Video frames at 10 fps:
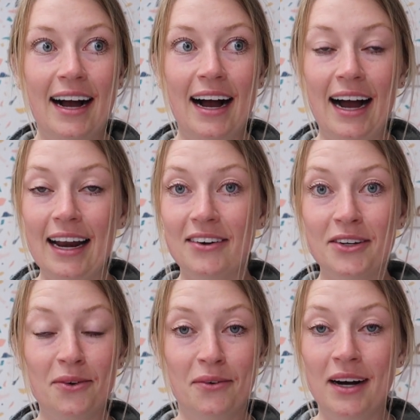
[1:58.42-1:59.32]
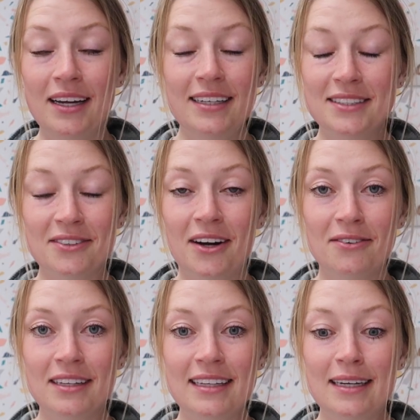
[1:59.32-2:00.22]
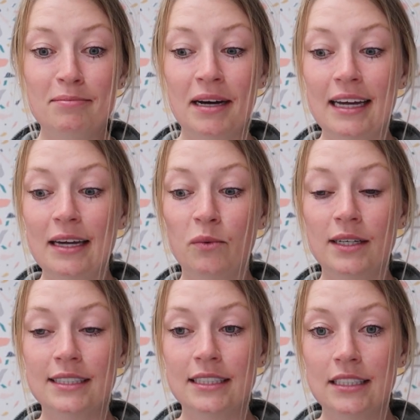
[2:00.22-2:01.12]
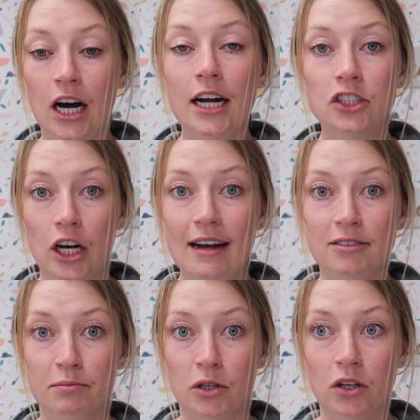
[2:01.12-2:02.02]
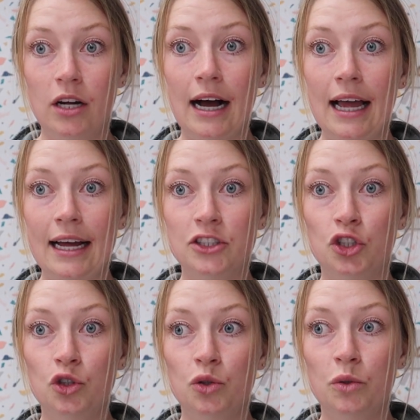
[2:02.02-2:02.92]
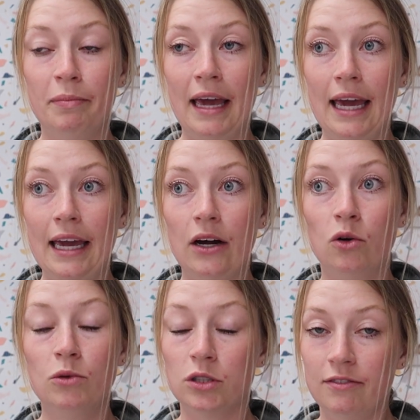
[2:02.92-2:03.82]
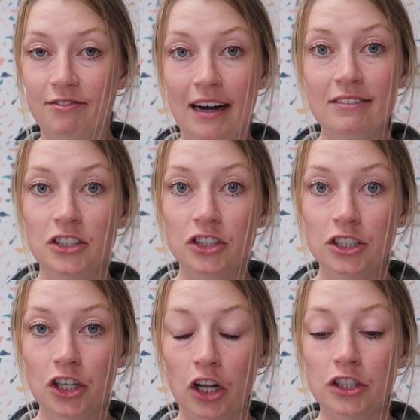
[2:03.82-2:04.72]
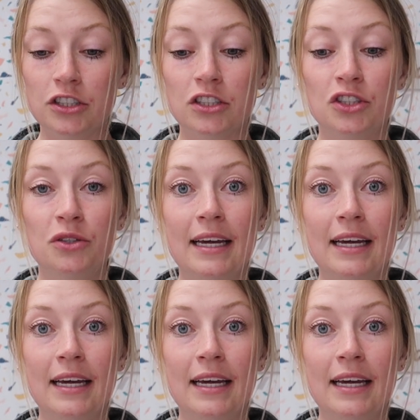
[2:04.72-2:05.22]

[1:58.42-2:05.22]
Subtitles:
I don't know what is wrong with it, but it was not drivable. I had to pay almost $500 to